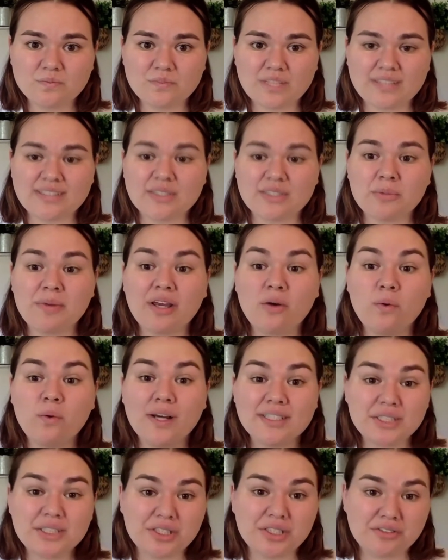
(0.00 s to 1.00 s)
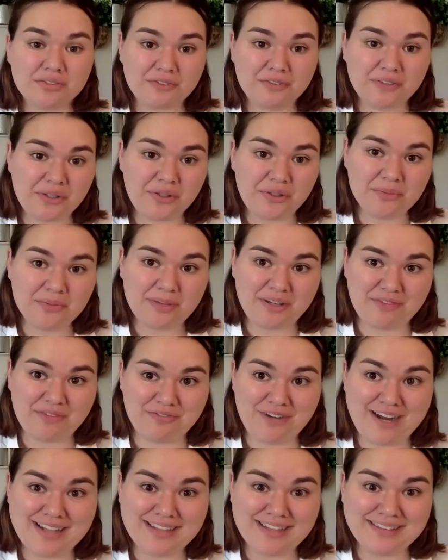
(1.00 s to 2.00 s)
so my question for you, my
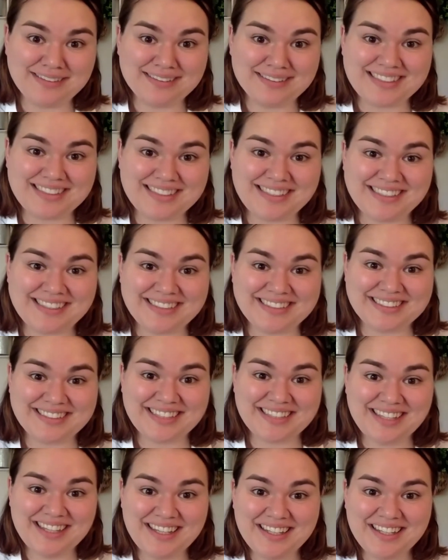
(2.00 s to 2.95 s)
friends, is,